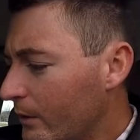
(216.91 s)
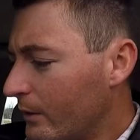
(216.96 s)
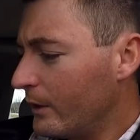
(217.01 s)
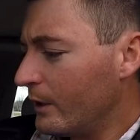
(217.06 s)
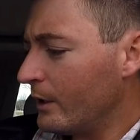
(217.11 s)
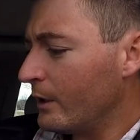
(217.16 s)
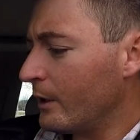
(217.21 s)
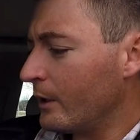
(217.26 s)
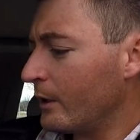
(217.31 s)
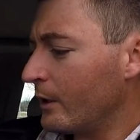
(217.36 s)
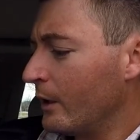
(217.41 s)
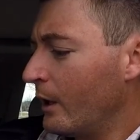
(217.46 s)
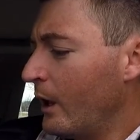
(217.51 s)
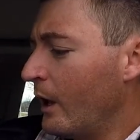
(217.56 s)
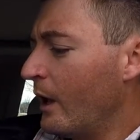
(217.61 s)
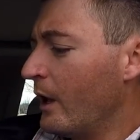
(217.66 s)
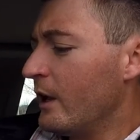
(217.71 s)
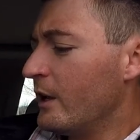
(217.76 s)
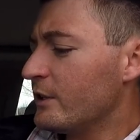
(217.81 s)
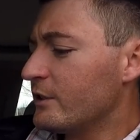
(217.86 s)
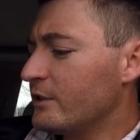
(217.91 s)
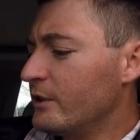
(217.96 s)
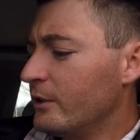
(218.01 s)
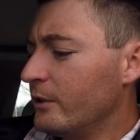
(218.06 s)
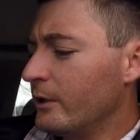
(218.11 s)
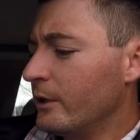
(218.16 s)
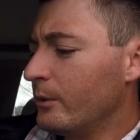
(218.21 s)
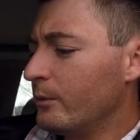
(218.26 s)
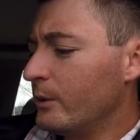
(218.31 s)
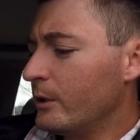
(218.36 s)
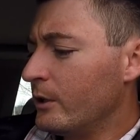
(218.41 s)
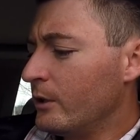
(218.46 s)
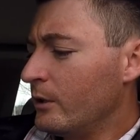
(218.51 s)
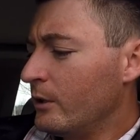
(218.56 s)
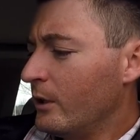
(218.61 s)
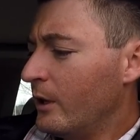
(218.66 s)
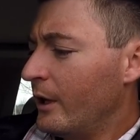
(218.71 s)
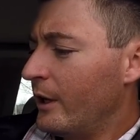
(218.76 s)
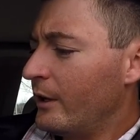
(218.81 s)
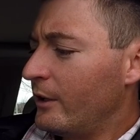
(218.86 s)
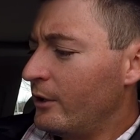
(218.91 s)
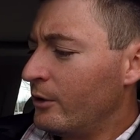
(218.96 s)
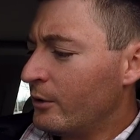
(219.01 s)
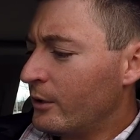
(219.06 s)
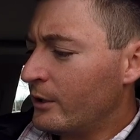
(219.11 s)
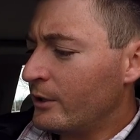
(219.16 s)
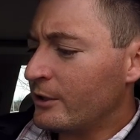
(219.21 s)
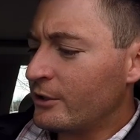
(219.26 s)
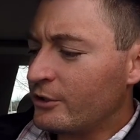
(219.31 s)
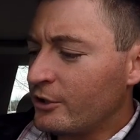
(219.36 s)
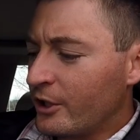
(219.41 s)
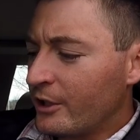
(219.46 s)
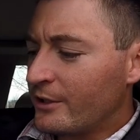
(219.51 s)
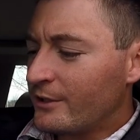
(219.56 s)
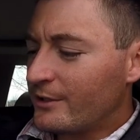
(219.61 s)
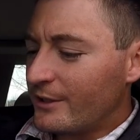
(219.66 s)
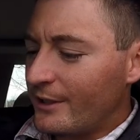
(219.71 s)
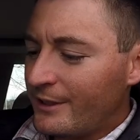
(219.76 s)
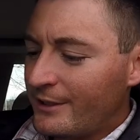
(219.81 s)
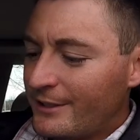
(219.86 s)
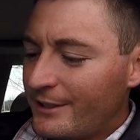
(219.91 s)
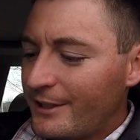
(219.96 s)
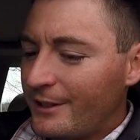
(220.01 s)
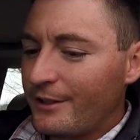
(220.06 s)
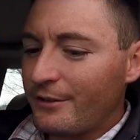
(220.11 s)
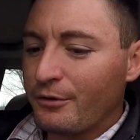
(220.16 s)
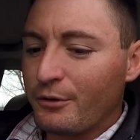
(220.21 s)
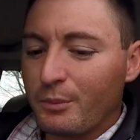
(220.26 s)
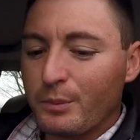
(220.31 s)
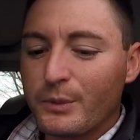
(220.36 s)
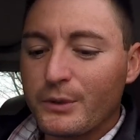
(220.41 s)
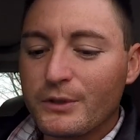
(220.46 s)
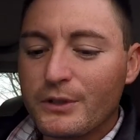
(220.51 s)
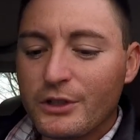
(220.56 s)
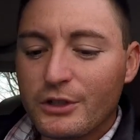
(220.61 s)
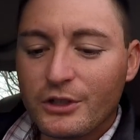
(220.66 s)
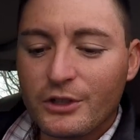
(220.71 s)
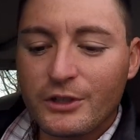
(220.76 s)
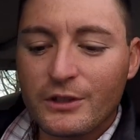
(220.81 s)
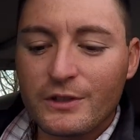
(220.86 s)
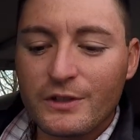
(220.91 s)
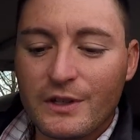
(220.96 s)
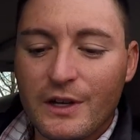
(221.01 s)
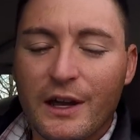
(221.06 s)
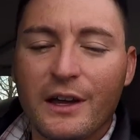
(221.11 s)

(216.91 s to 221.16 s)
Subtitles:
The steering wheel you can adjust into different positions,